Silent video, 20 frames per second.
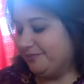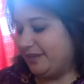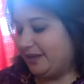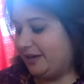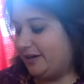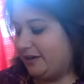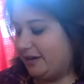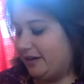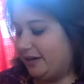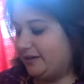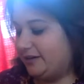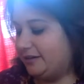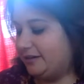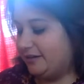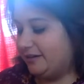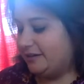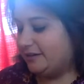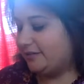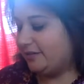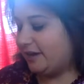All right,
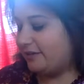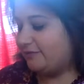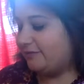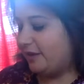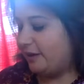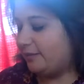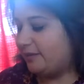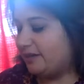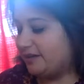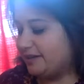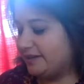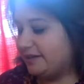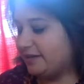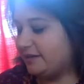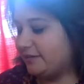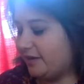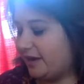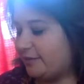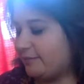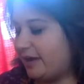divine feminines to
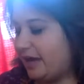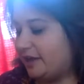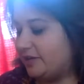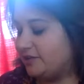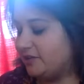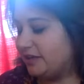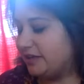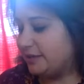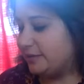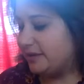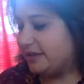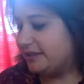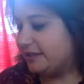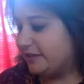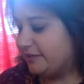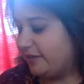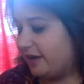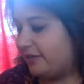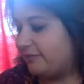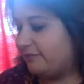divine masculines. What does the
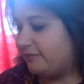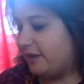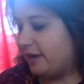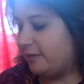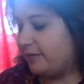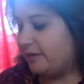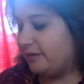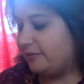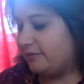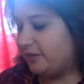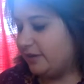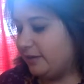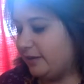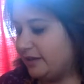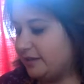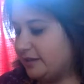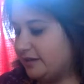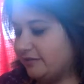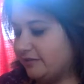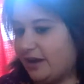divine feminine feel about
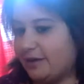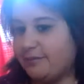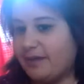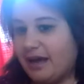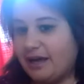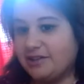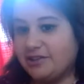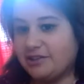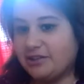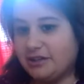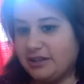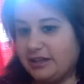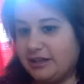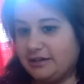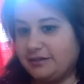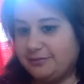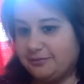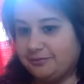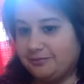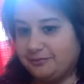the divine masculine?